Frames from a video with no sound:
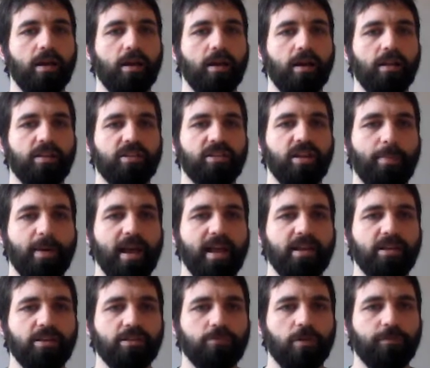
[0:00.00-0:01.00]
At the top
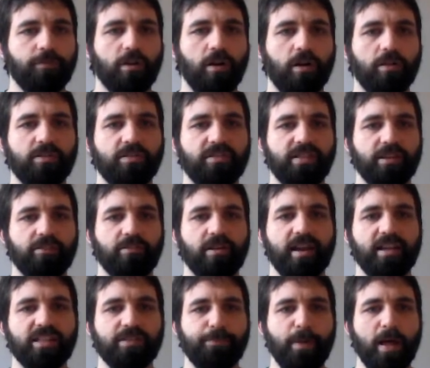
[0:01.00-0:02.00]
end, we've got
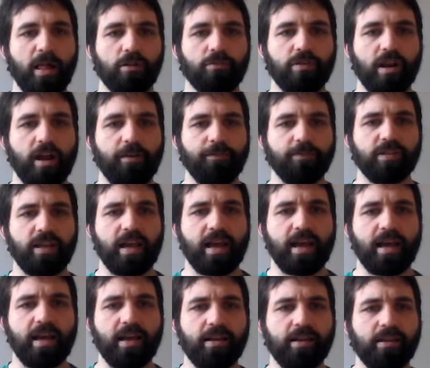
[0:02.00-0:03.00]
Synchronized
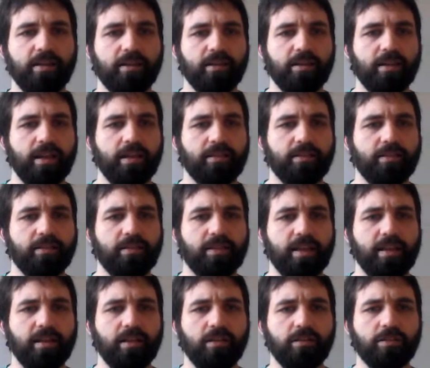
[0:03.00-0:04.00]
Spellcraft. It
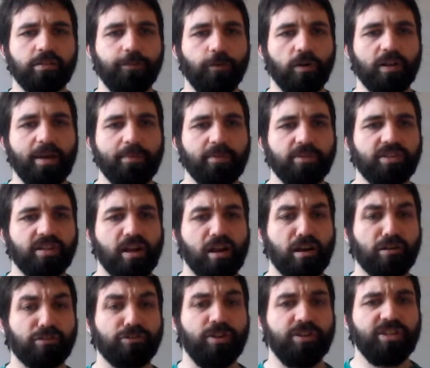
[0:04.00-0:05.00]
deals 4 damage to
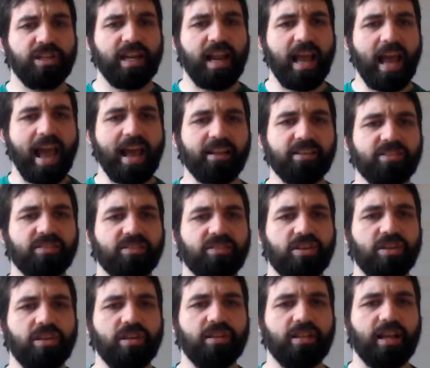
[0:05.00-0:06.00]
target creature, X
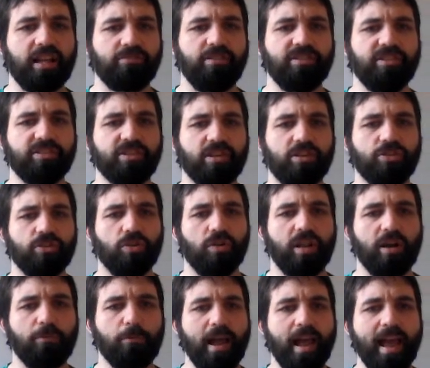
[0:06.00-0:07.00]
to that creature's controller,
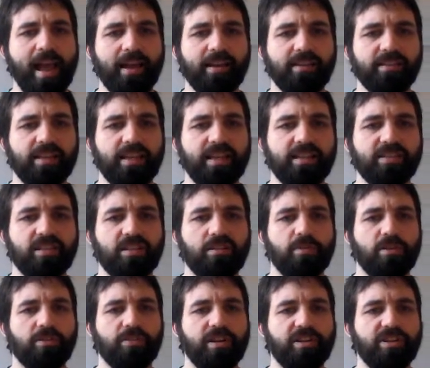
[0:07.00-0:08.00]
where X is the number
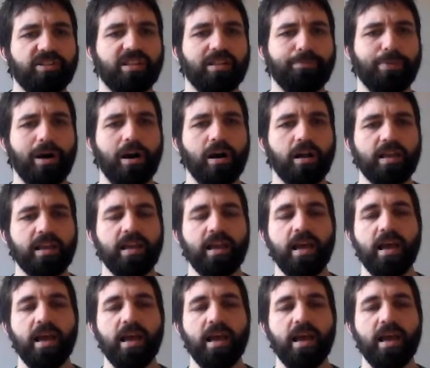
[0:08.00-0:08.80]
of creatures in the party.